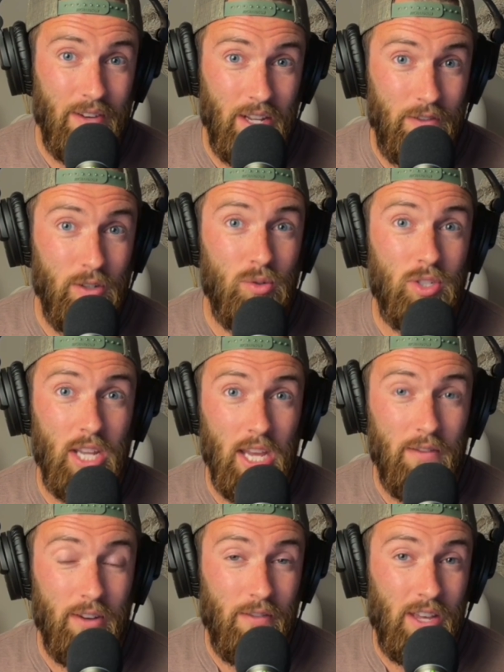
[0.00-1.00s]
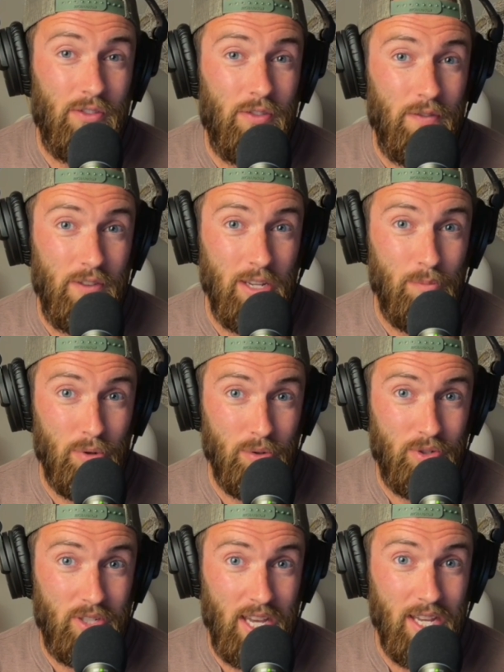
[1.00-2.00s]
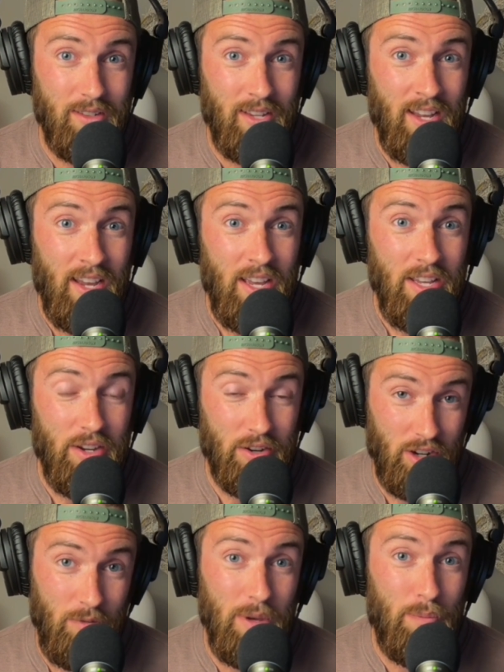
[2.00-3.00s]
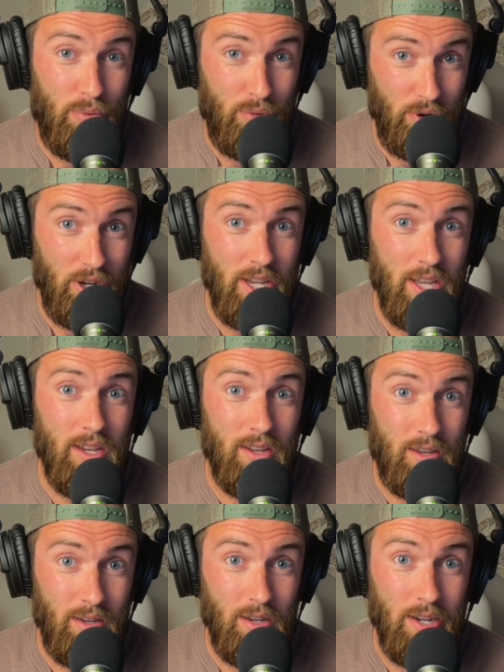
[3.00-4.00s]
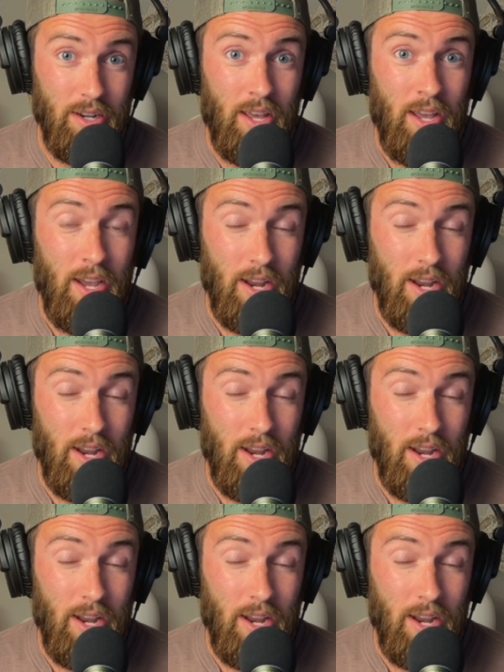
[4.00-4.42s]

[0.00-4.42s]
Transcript: if you save and invest fifteen percent, you're going to be pretty good.